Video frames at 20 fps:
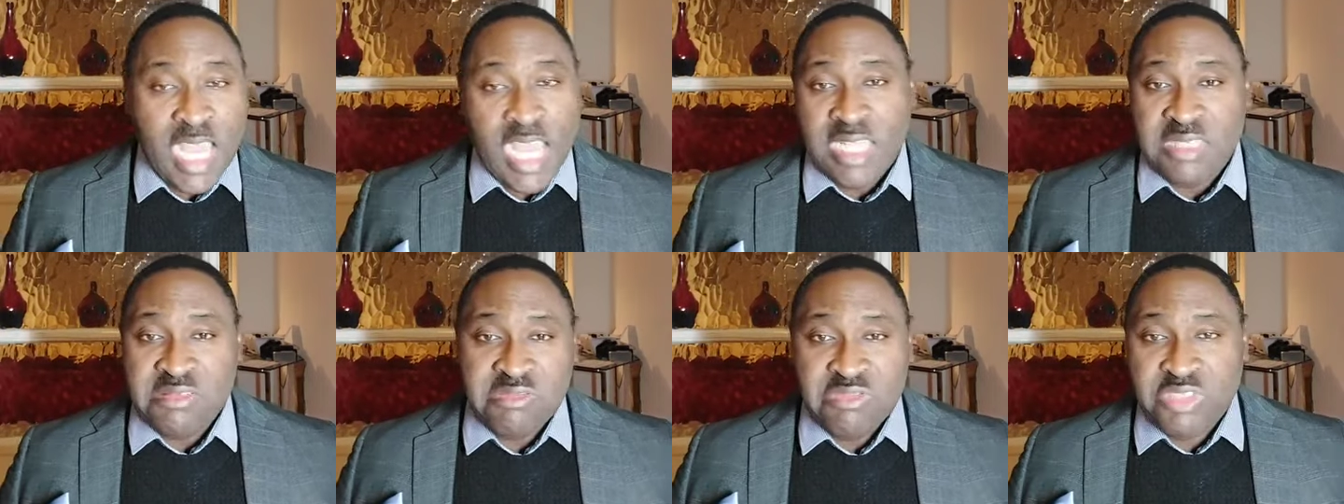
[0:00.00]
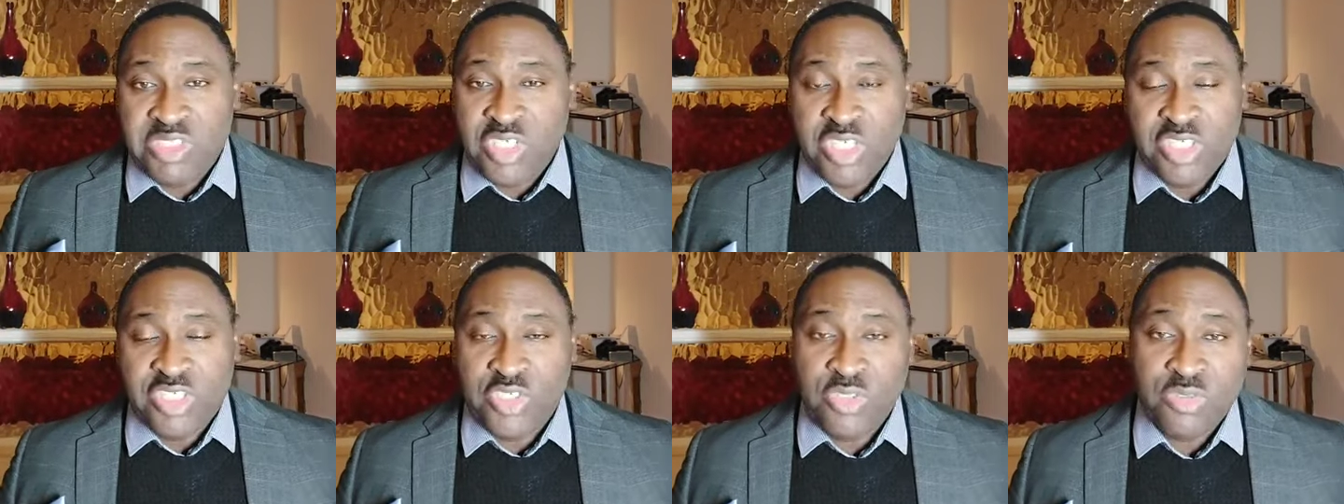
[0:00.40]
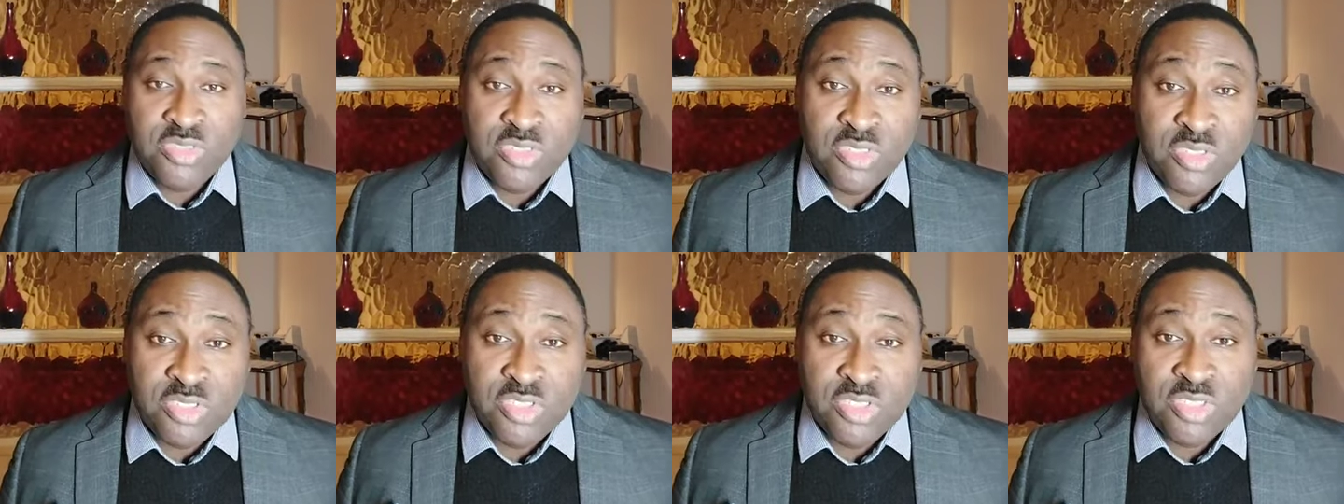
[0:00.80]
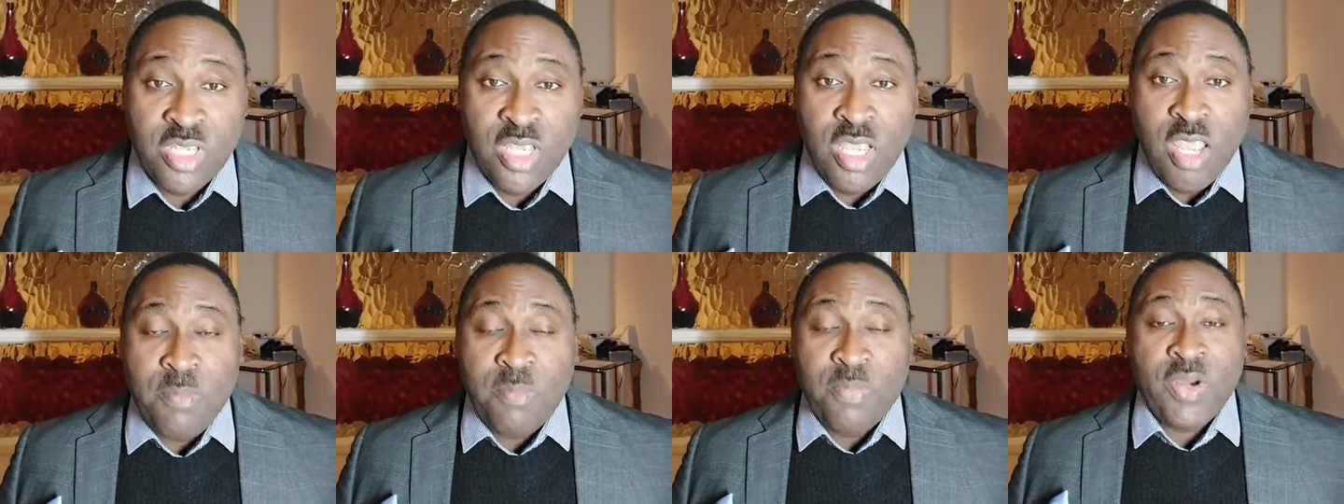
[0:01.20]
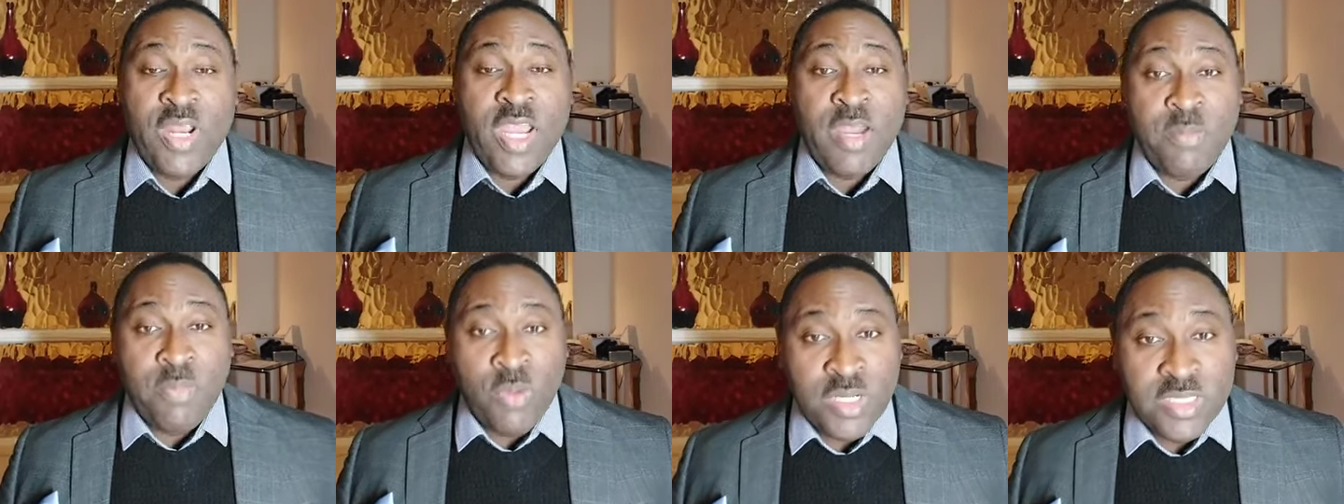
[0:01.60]
and we just use those
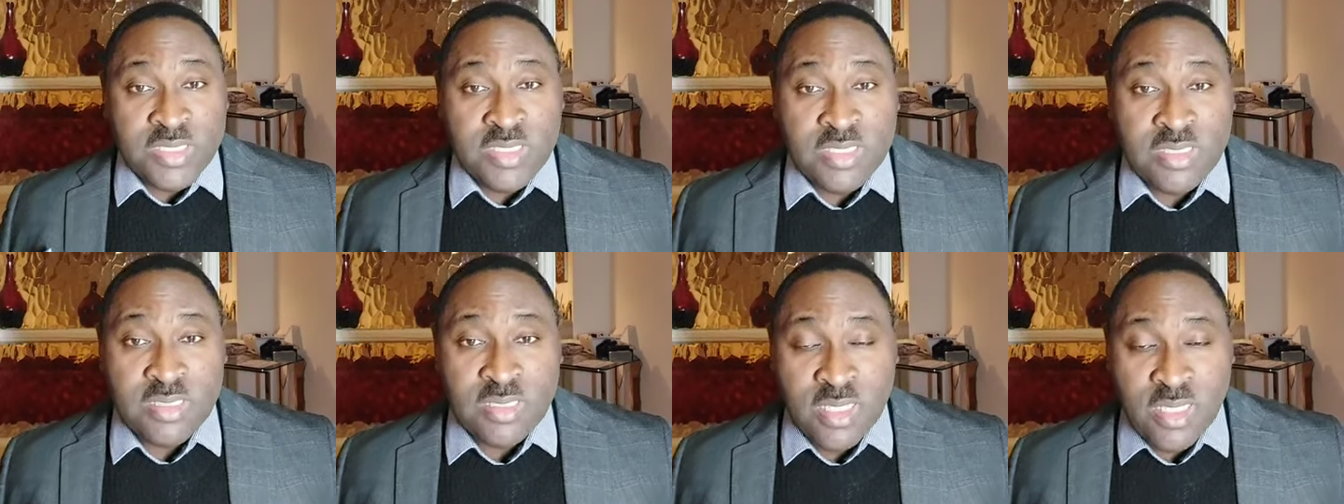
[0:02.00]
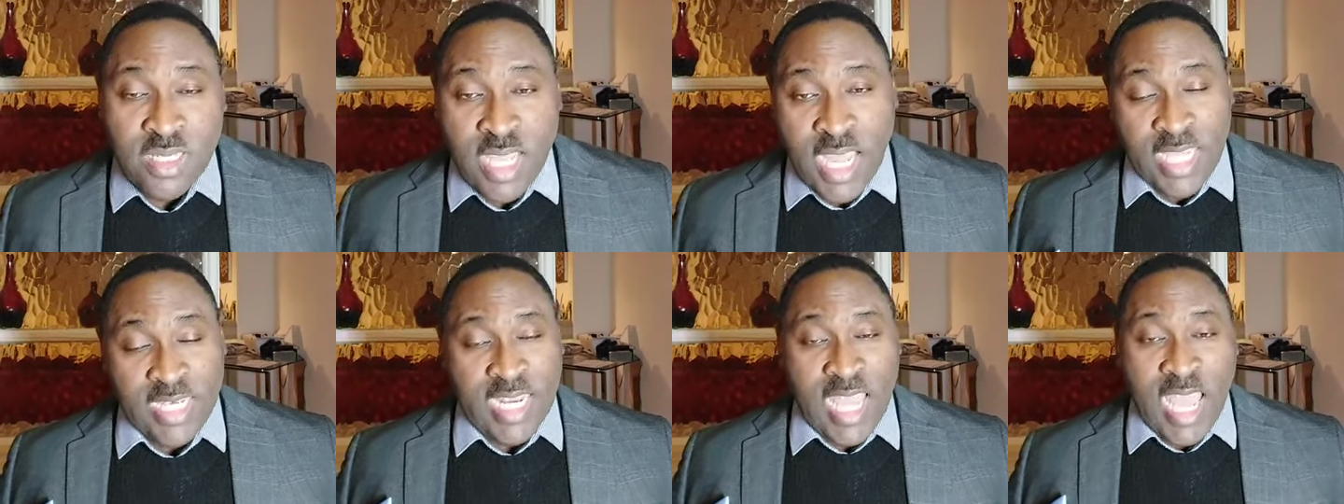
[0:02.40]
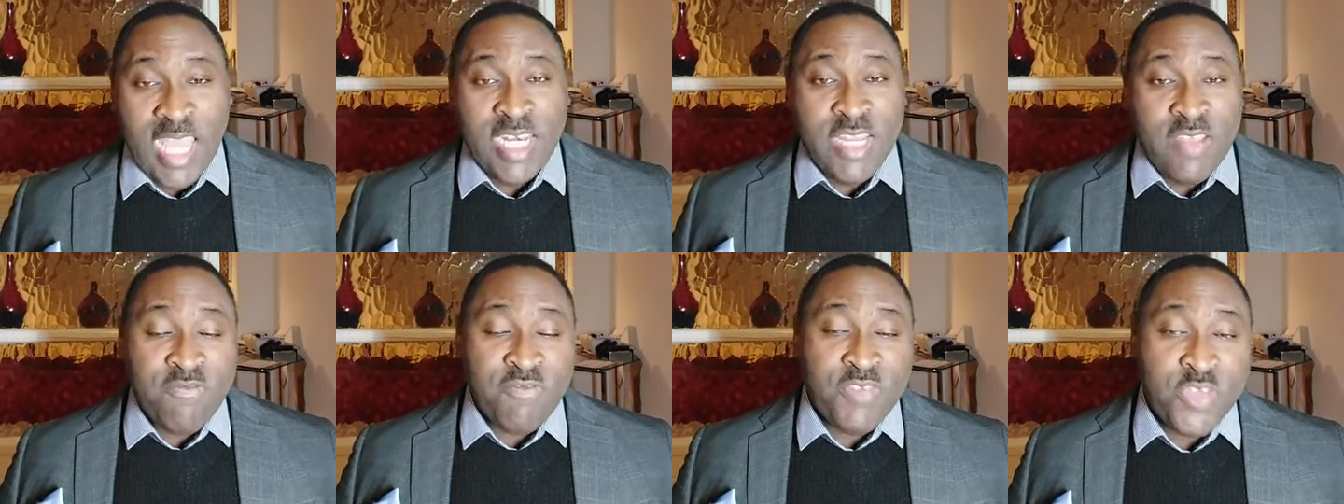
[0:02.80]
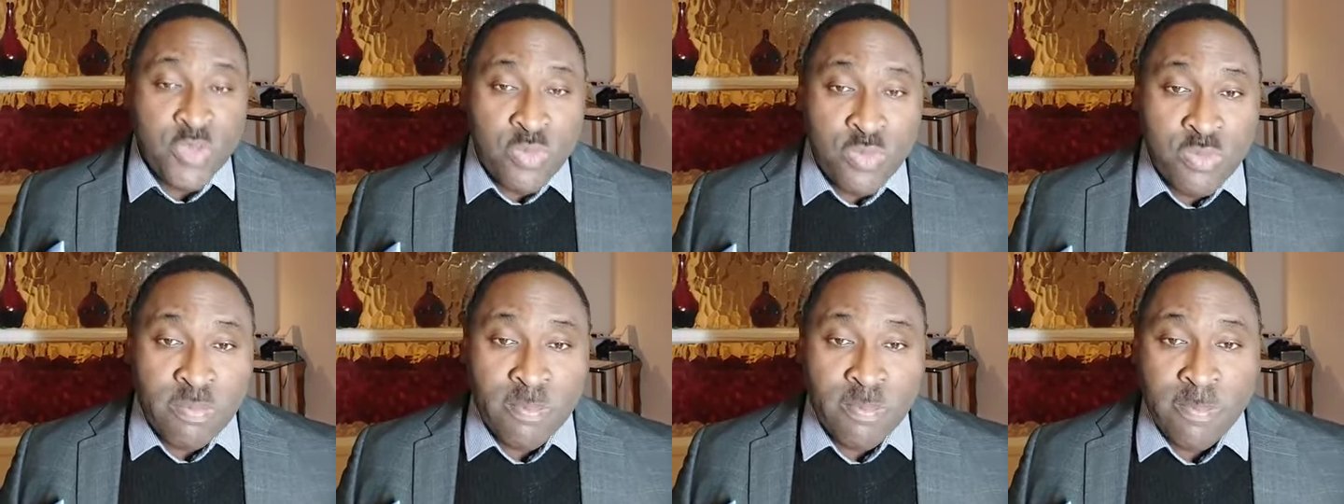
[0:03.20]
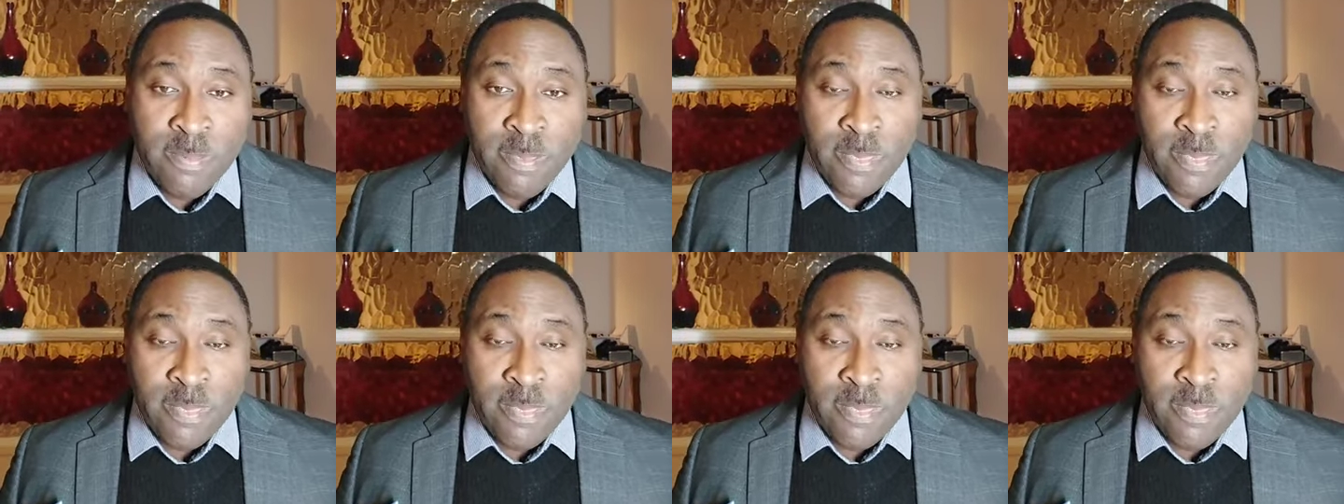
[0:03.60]
prayer points and add a few.